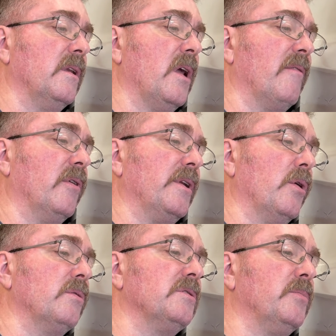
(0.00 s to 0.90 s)
not very
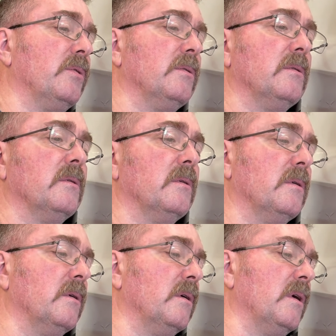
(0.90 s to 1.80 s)
noticeable,
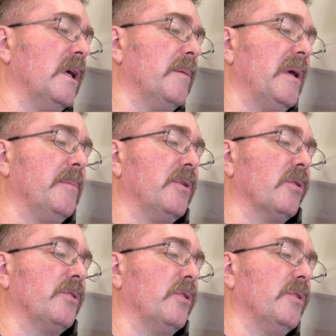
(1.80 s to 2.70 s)
and maybe
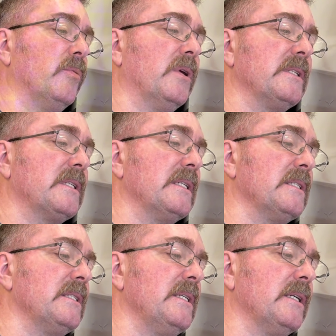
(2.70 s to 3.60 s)
you're the only one that's going
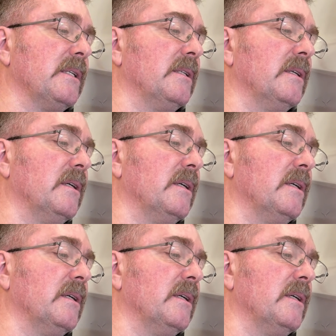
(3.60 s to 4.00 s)
to see it,